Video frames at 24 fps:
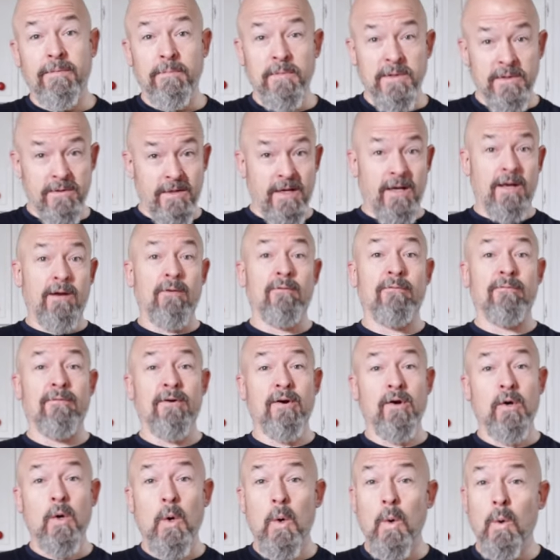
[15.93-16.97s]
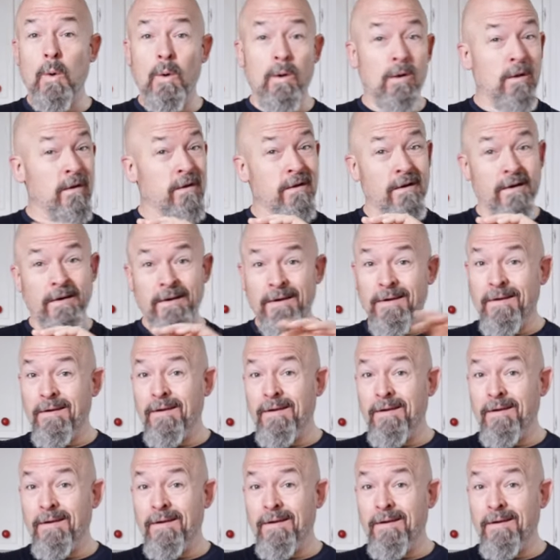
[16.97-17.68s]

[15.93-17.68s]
I'm just getting over a cold.